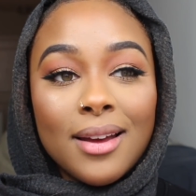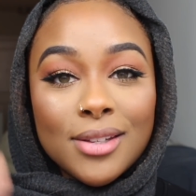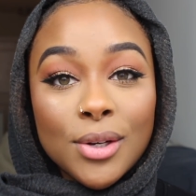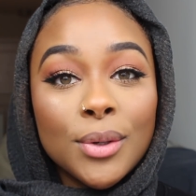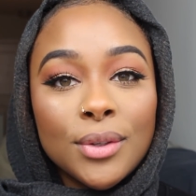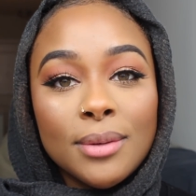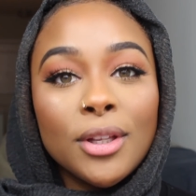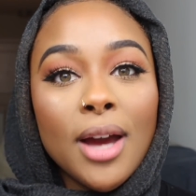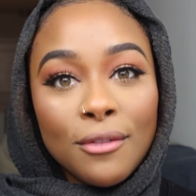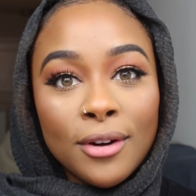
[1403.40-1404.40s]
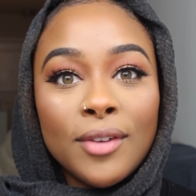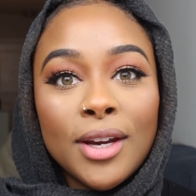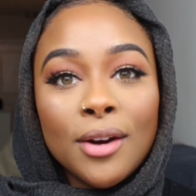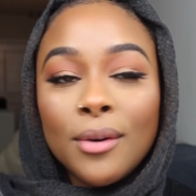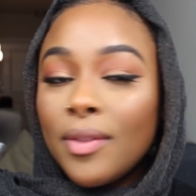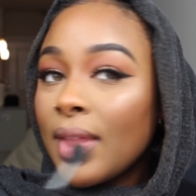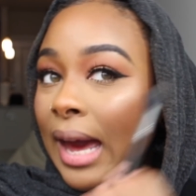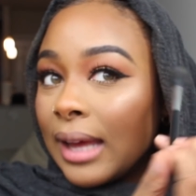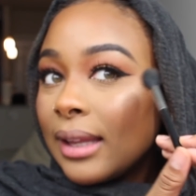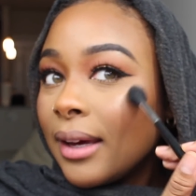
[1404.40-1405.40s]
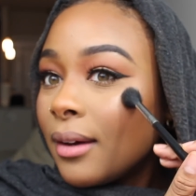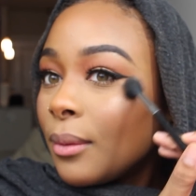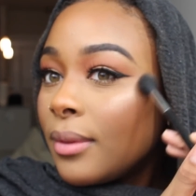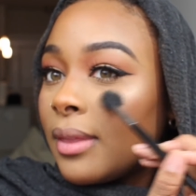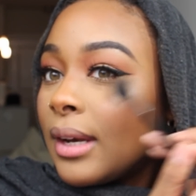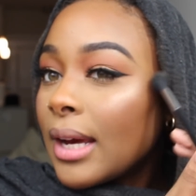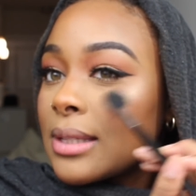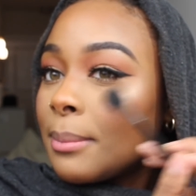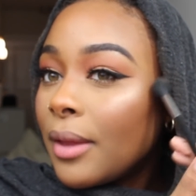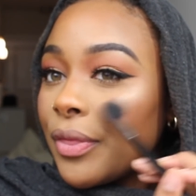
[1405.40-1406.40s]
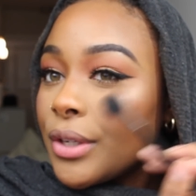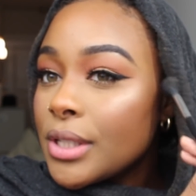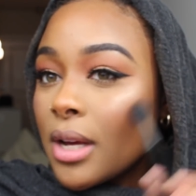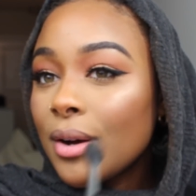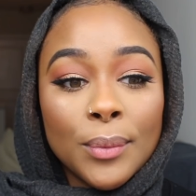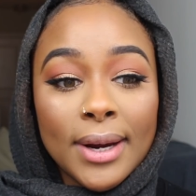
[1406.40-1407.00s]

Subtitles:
So you look out for a video on that like within the next month or so.